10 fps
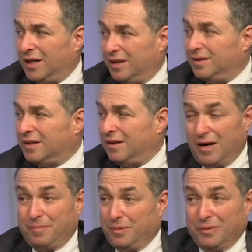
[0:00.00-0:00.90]
I
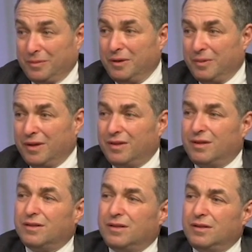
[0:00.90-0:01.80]
happen to agree with.
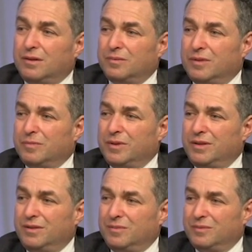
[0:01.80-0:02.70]
That
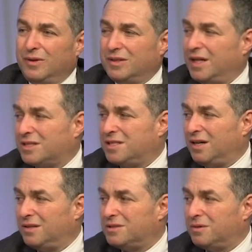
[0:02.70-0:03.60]
that our tax
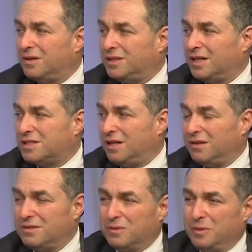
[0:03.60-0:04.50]
dollars are our tax
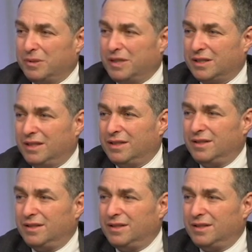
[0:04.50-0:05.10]
dollars and we protect it.